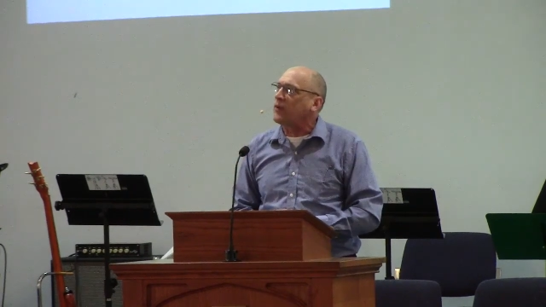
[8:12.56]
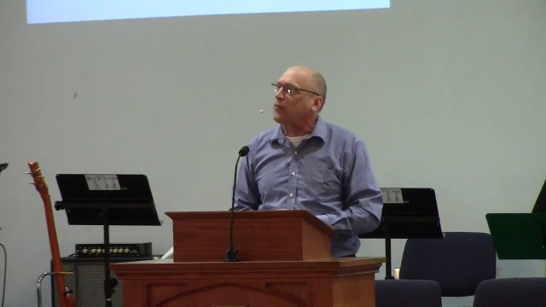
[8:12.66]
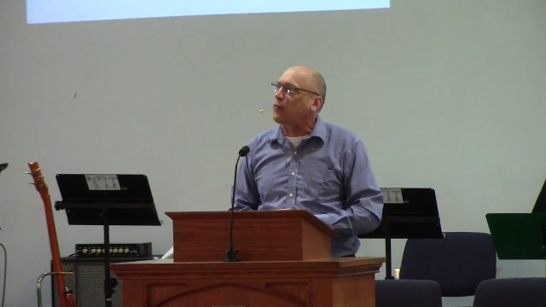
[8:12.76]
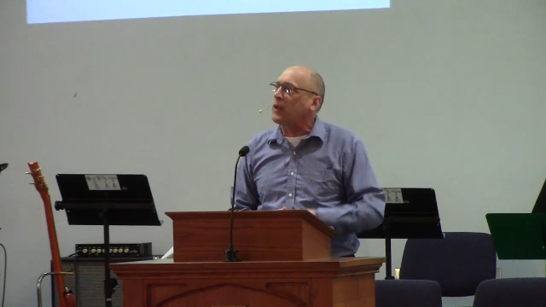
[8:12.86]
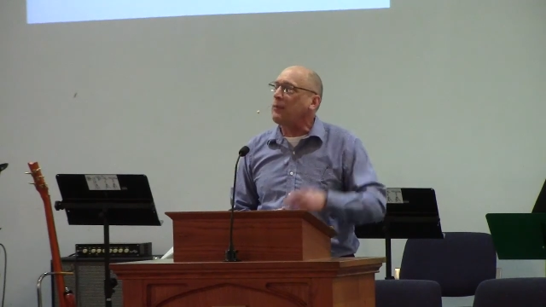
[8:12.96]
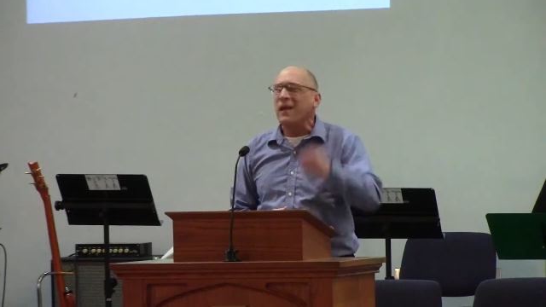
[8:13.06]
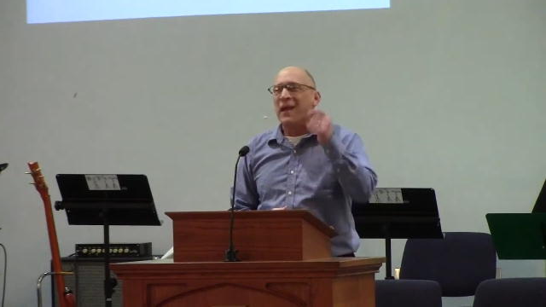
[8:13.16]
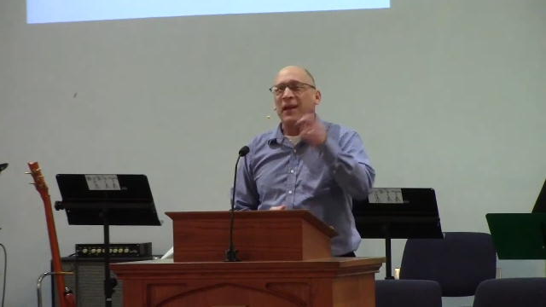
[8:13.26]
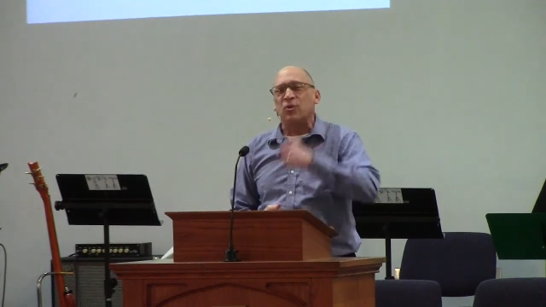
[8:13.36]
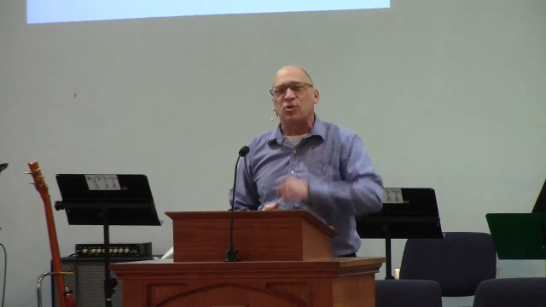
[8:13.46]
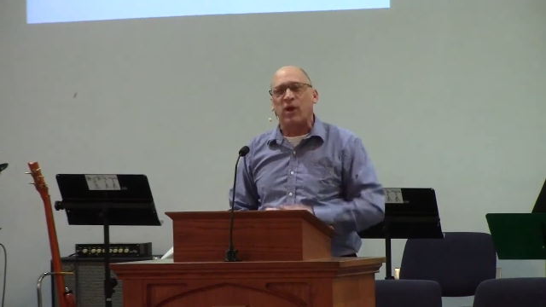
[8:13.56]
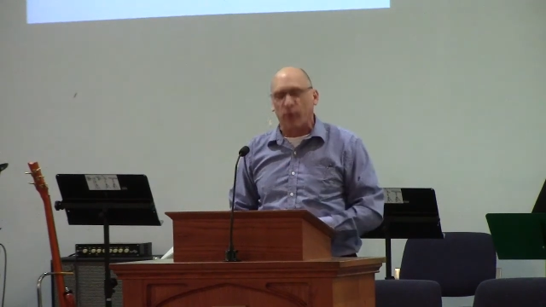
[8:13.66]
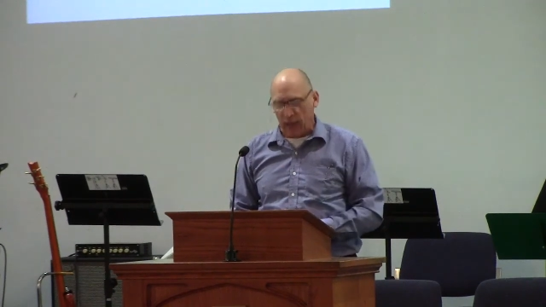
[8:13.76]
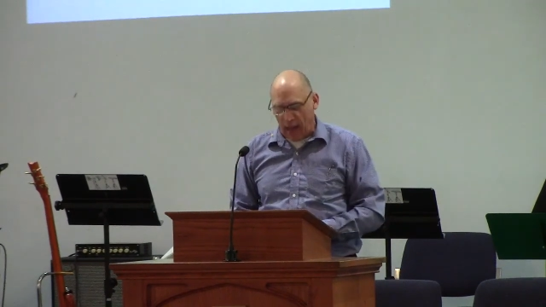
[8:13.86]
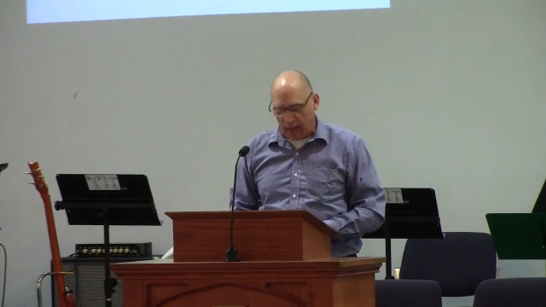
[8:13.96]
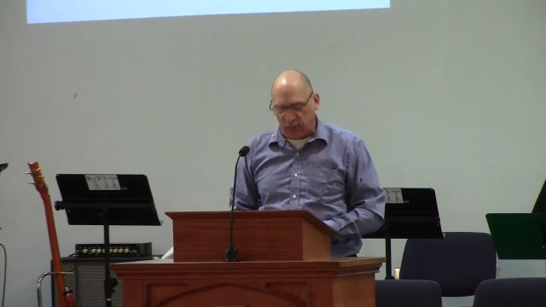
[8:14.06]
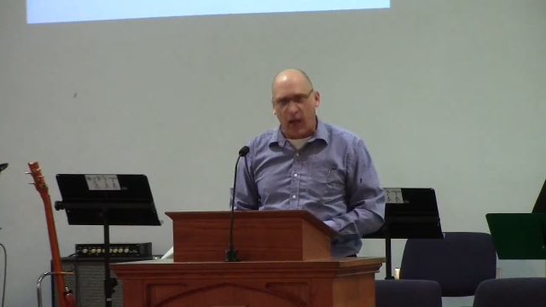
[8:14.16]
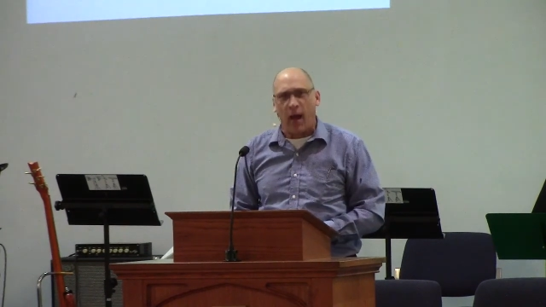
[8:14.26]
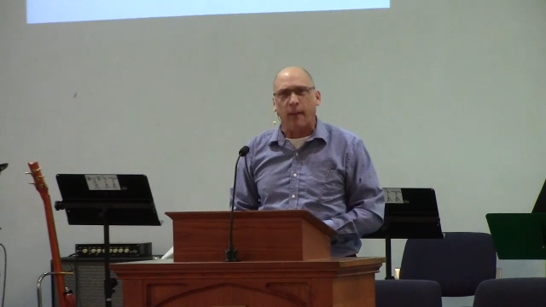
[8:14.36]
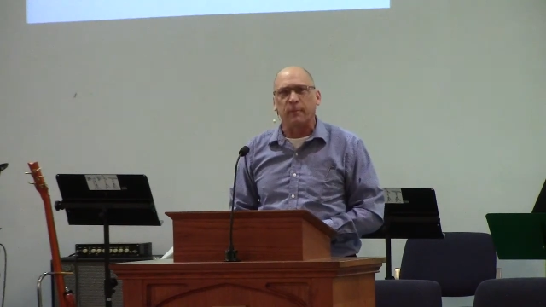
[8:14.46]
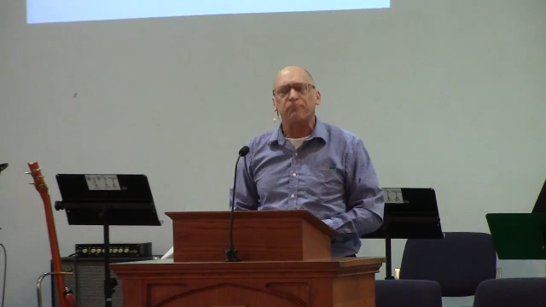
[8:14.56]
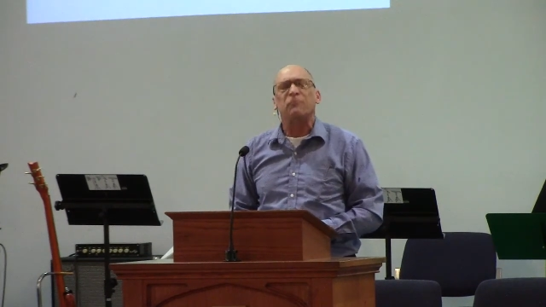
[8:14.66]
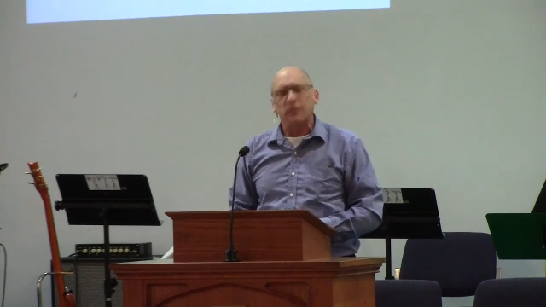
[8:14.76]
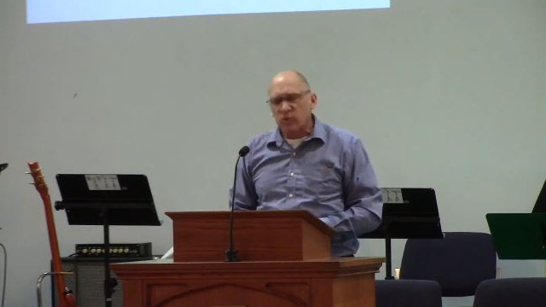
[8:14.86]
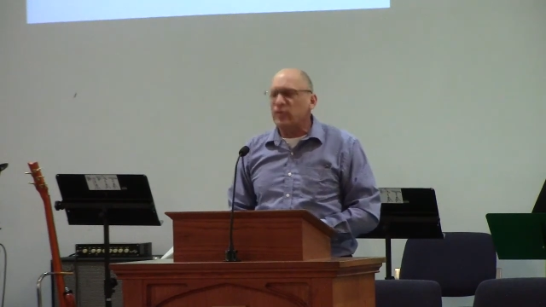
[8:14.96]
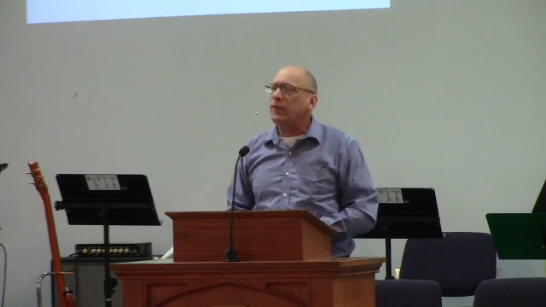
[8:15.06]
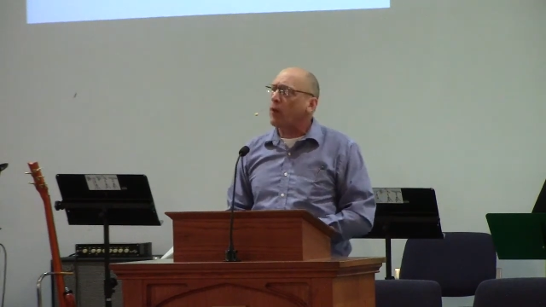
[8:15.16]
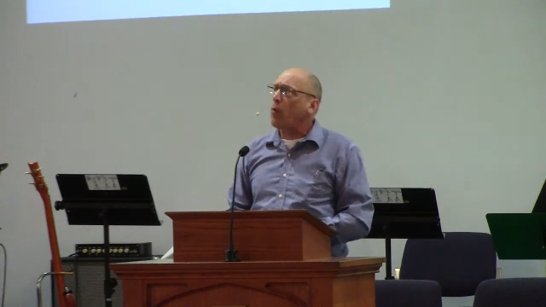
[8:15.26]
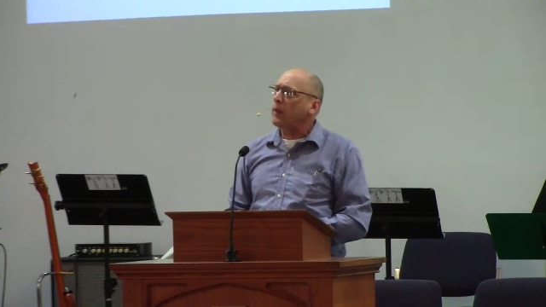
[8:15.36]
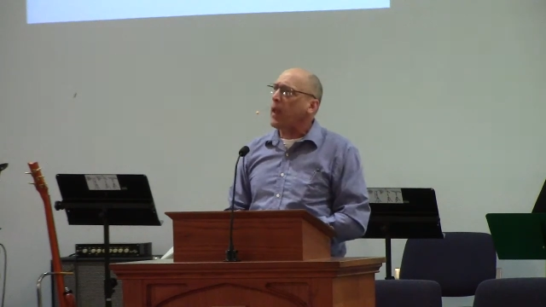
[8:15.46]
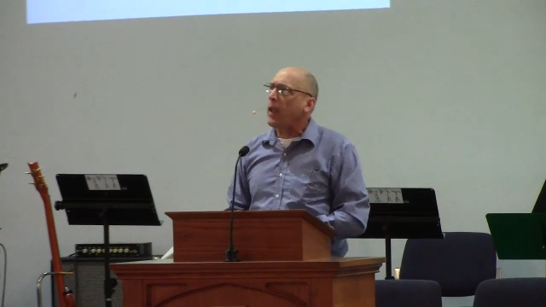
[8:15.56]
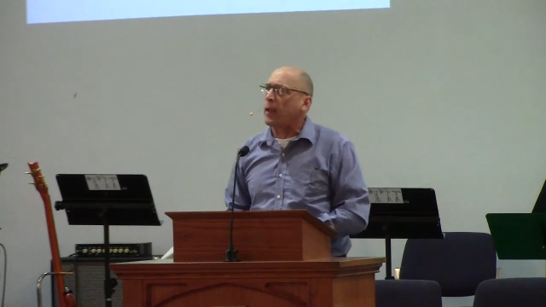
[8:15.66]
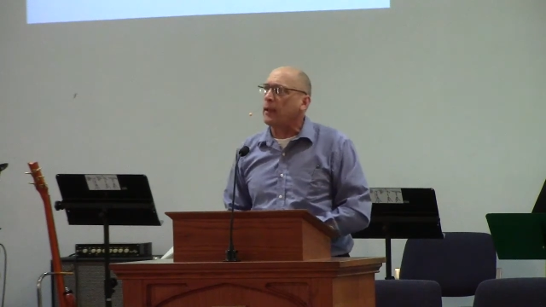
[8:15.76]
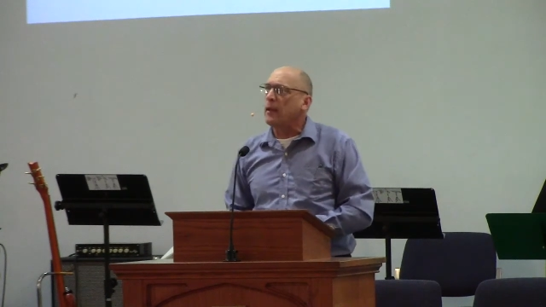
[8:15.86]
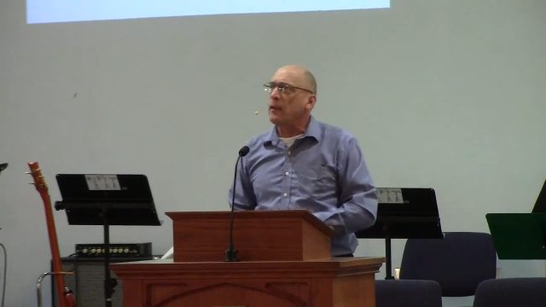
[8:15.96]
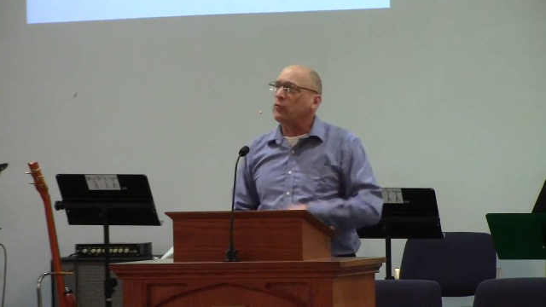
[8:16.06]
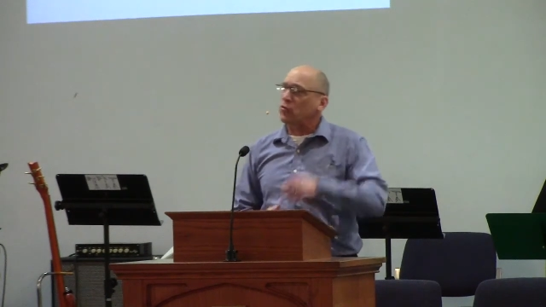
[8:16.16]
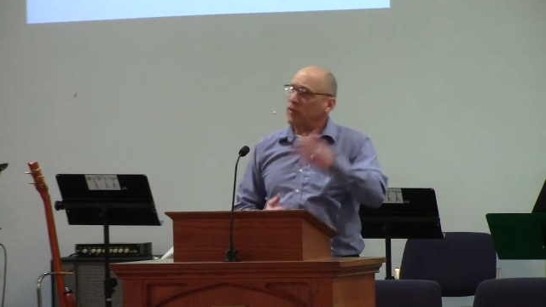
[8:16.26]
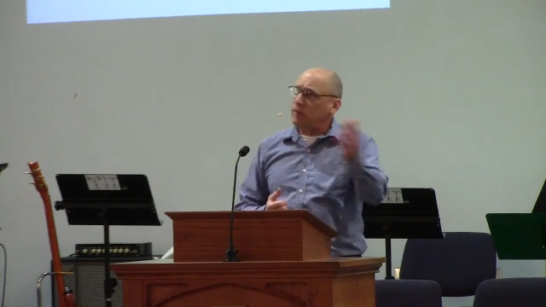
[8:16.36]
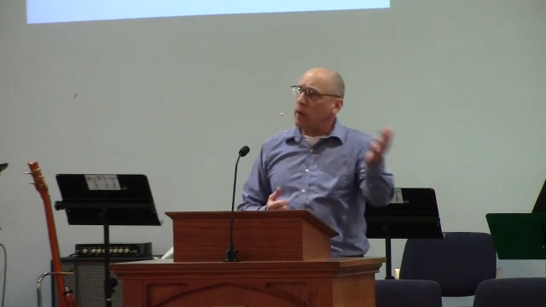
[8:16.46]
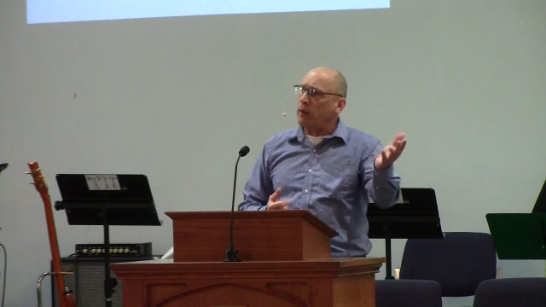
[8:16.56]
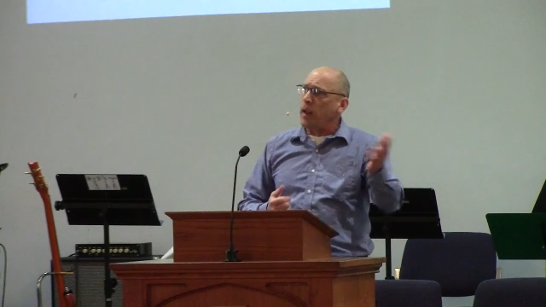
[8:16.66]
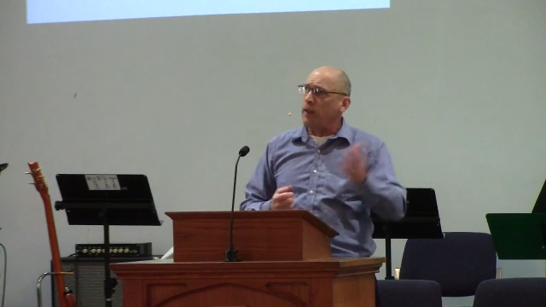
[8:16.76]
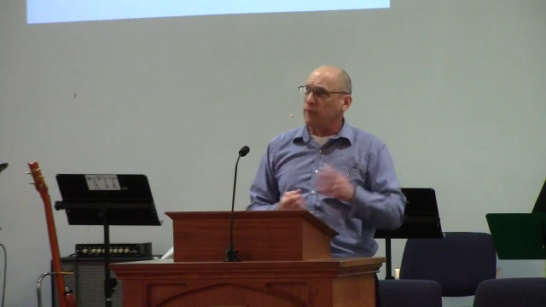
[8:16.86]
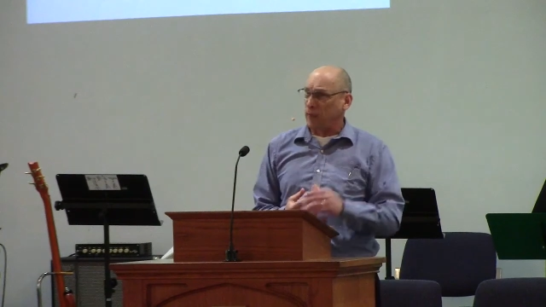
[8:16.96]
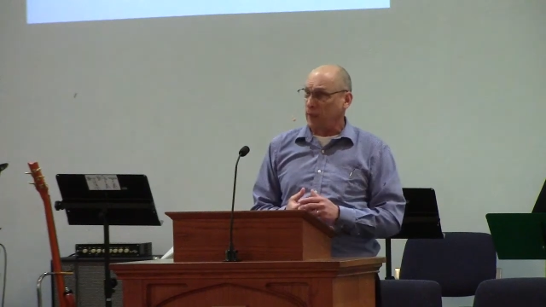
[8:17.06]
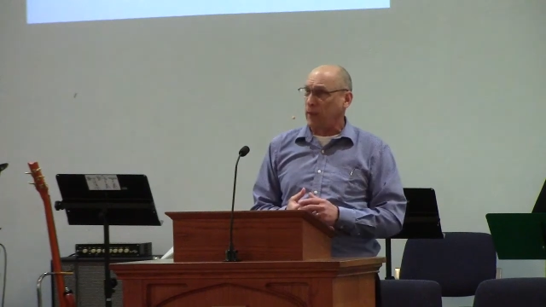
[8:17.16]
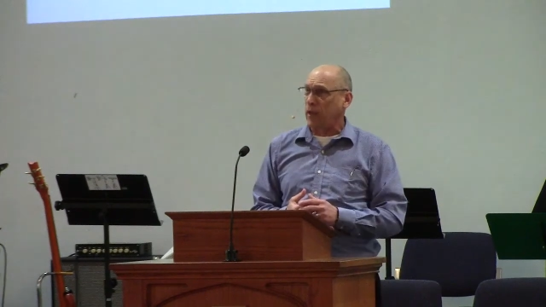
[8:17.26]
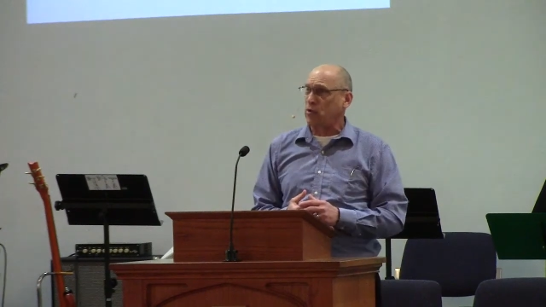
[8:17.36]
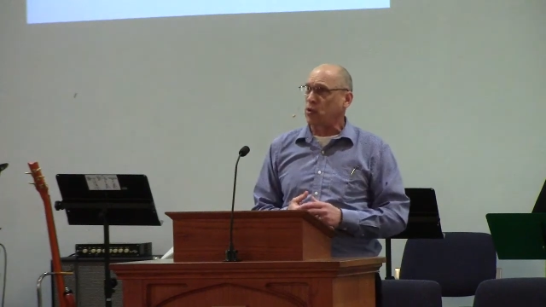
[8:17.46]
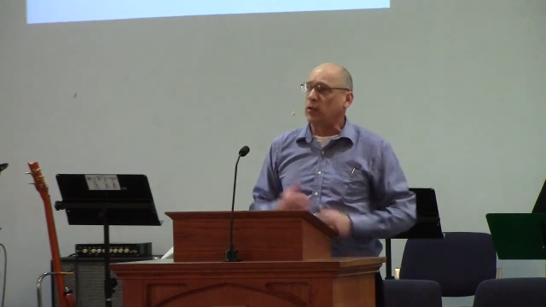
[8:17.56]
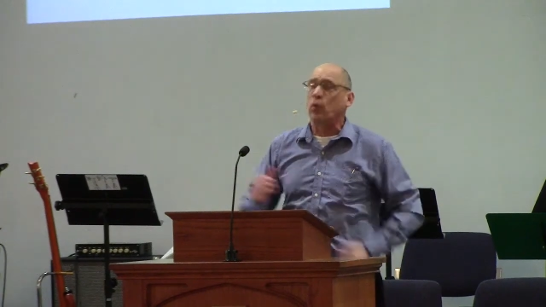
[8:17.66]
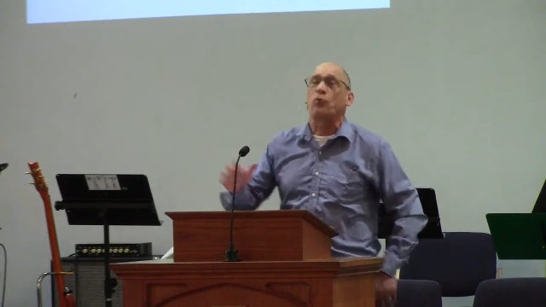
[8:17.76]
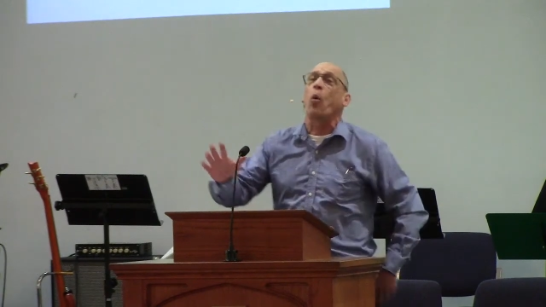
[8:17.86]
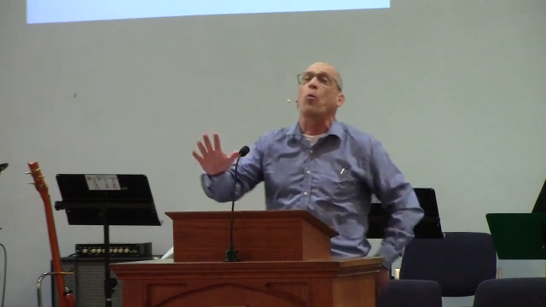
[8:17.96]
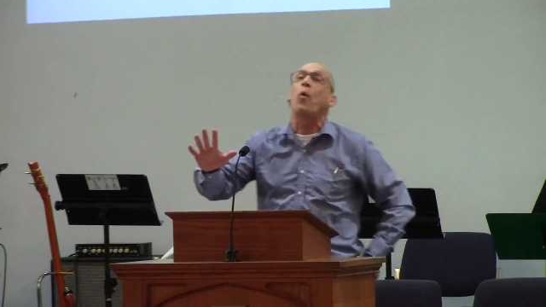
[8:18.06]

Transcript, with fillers: ice cream, and a cherry on top. She said, okay. So she started to head to the kitchen. He goes, whoa,